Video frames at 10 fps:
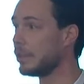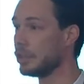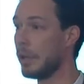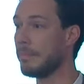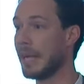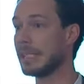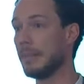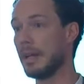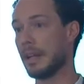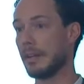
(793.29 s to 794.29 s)
The shop makes
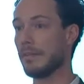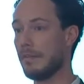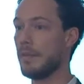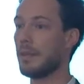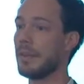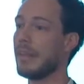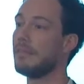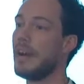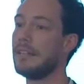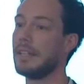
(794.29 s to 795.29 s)
money for that
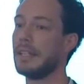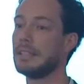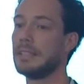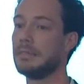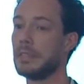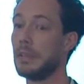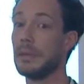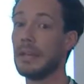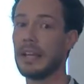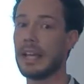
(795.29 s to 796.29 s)
writing initiative. So
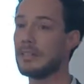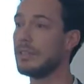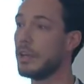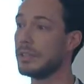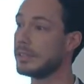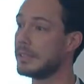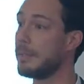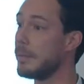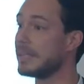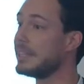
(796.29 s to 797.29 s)
it costs the
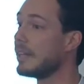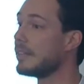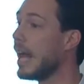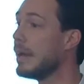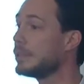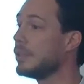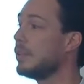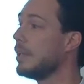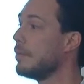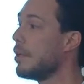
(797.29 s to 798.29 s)
public sector
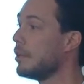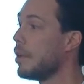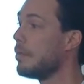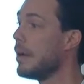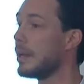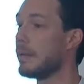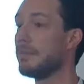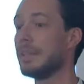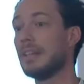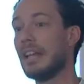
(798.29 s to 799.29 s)
absolutely no money,
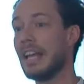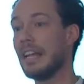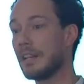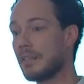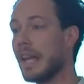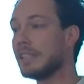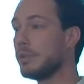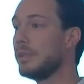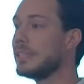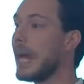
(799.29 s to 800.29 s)
but it creates
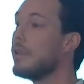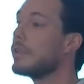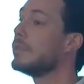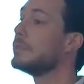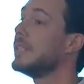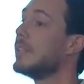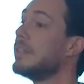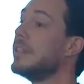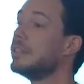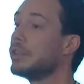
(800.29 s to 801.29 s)
all these outcomes that
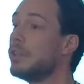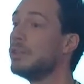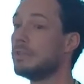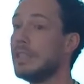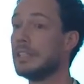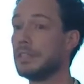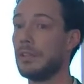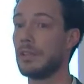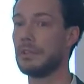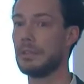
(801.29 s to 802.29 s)
schools really
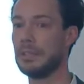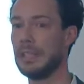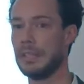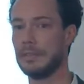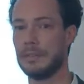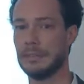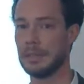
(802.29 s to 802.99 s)
struggle to achieve.